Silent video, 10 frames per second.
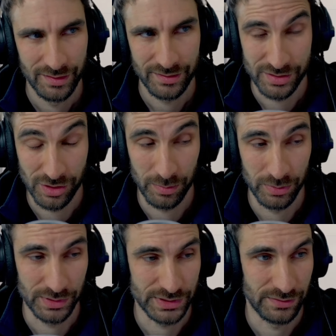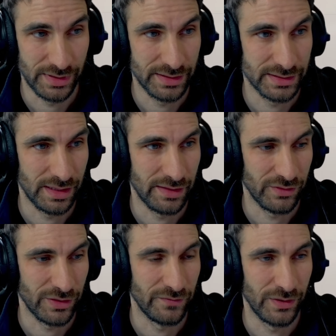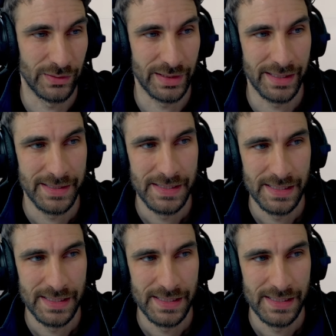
The top looks horrendous. I haven't got a photo of that.